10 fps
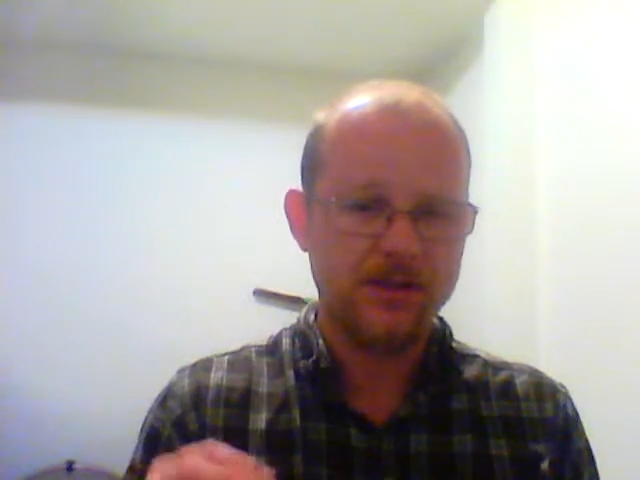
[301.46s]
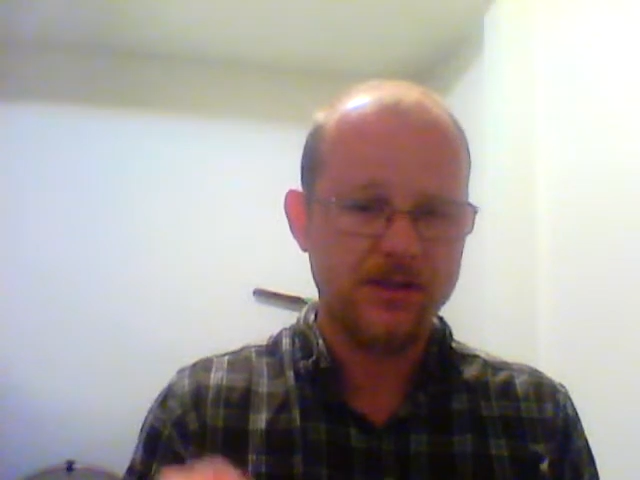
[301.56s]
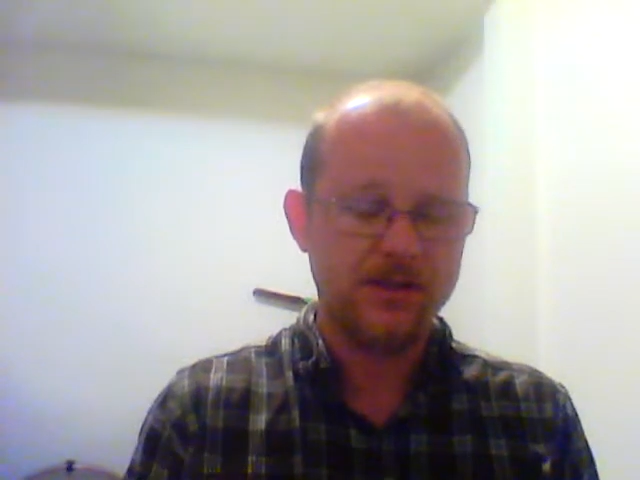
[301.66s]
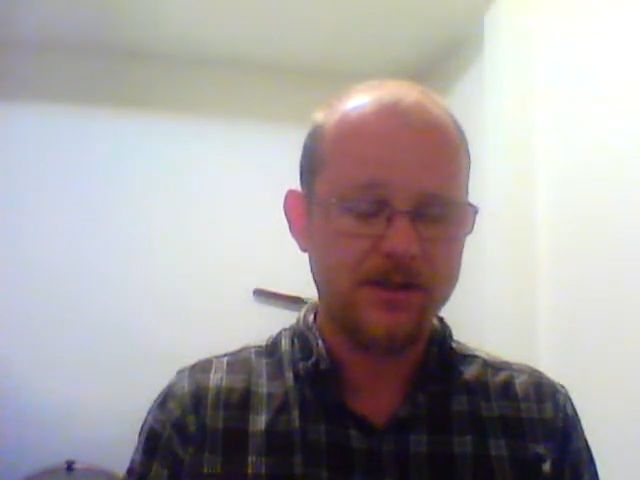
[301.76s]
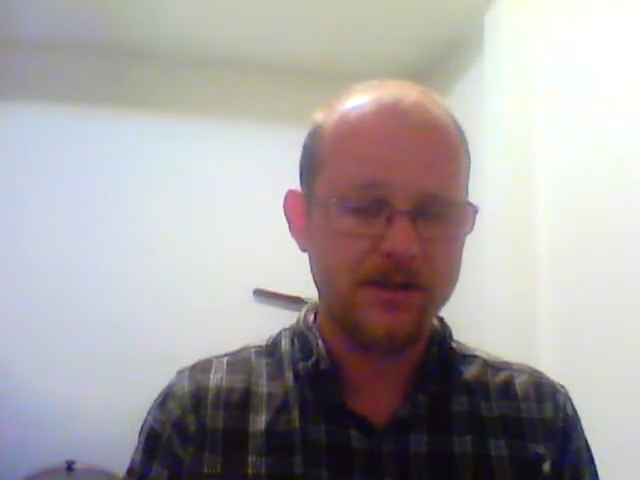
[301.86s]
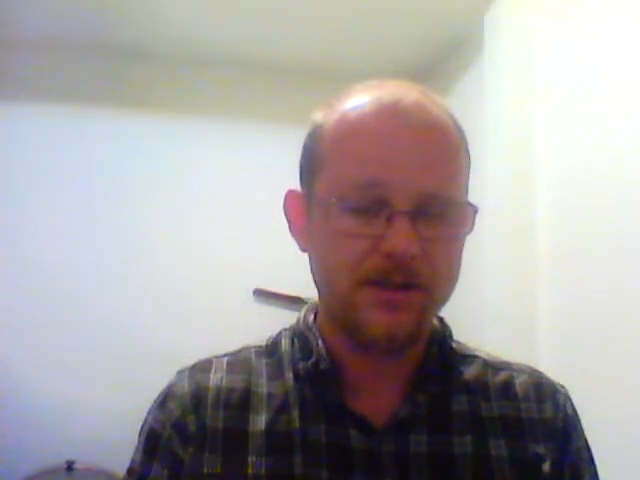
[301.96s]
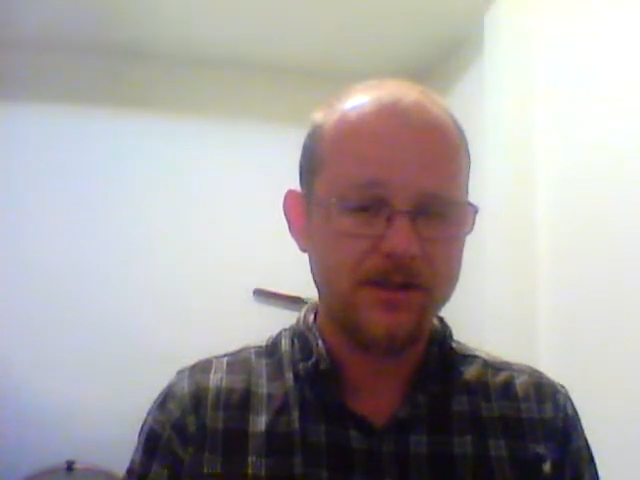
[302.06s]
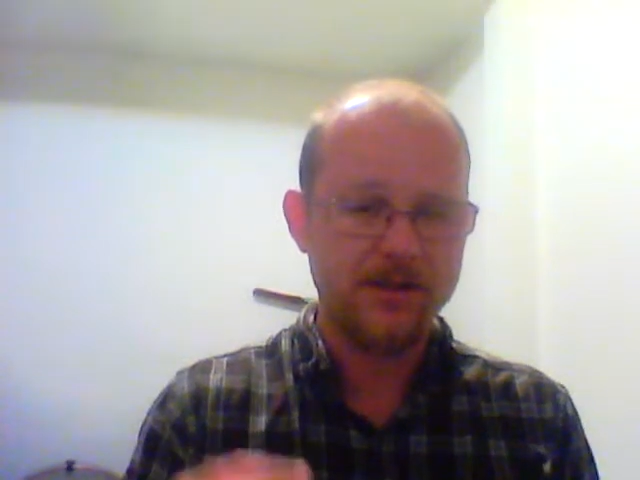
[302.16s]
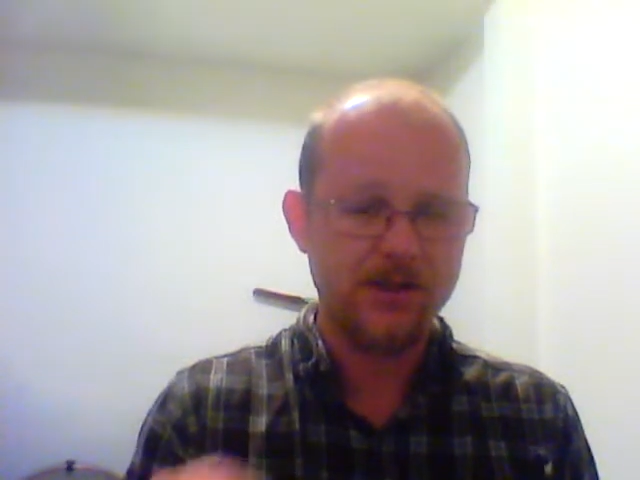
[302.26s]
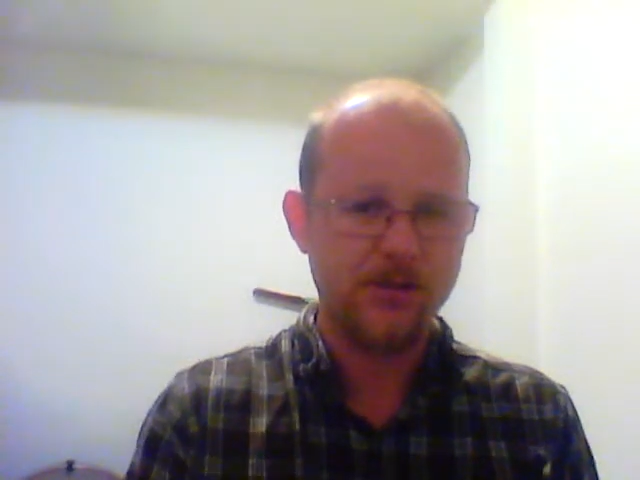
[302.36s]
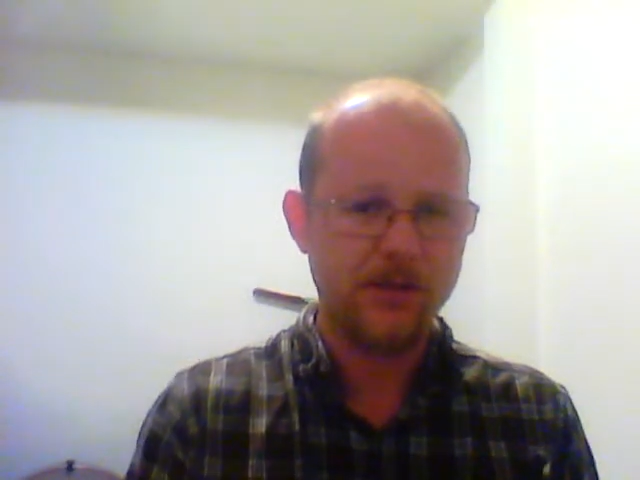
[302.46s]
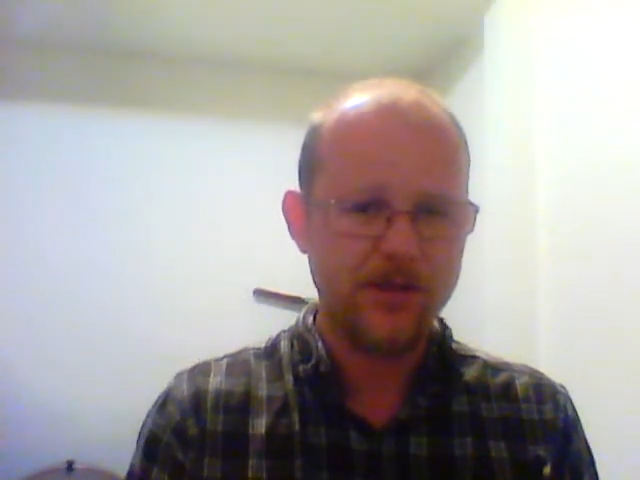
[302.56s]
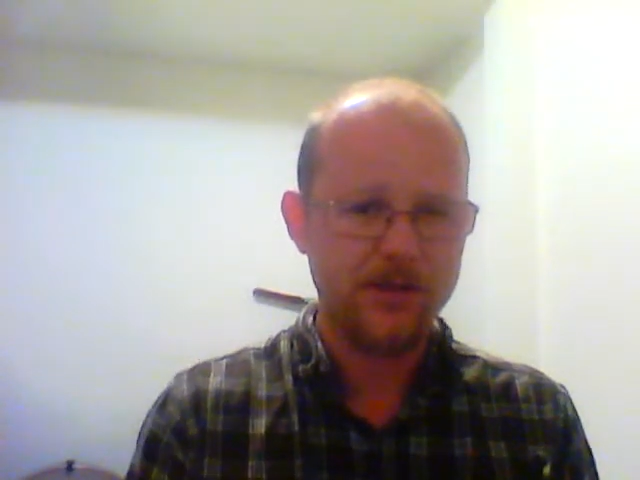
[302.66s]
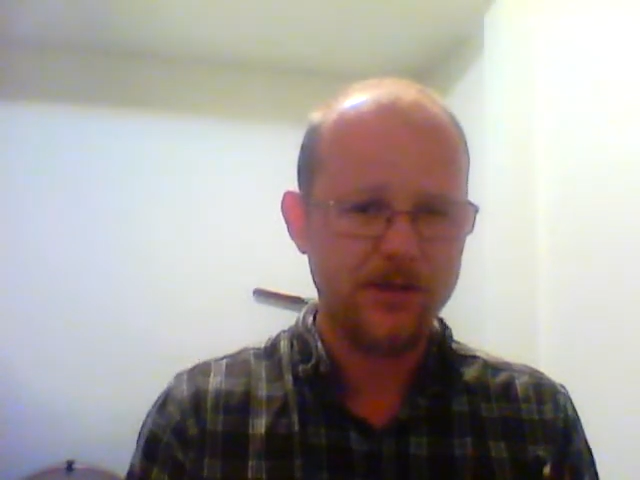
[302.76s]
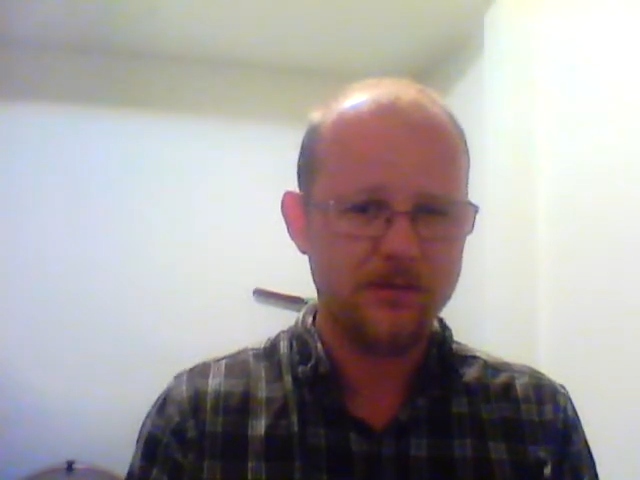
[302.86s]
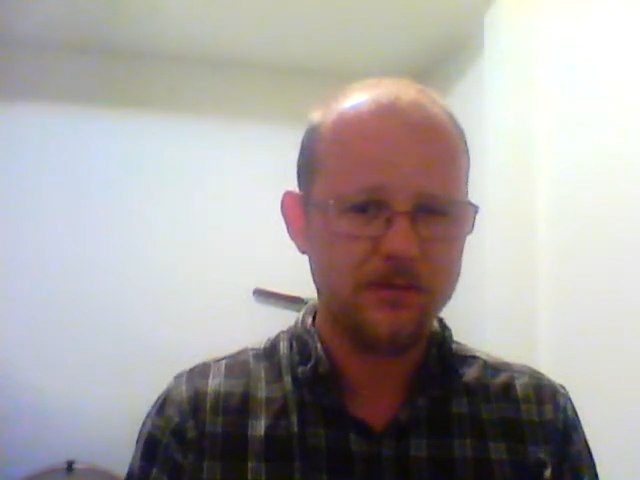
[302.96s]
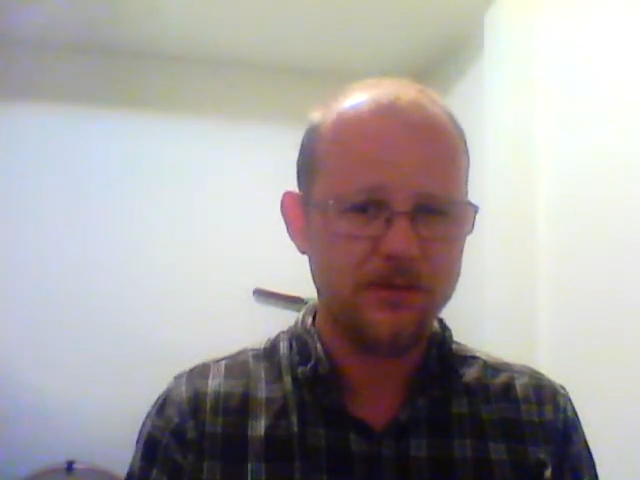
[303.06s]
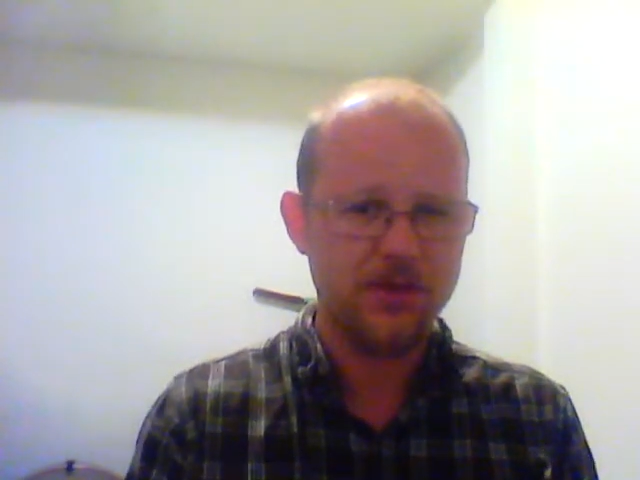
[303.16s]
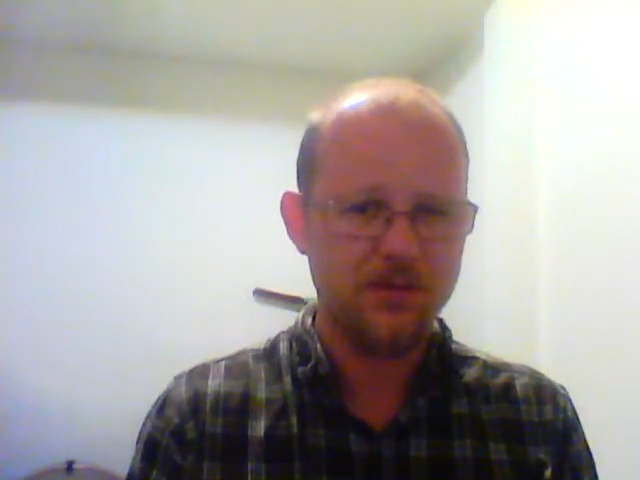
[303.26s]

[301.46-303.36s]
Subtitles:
slightly sweet to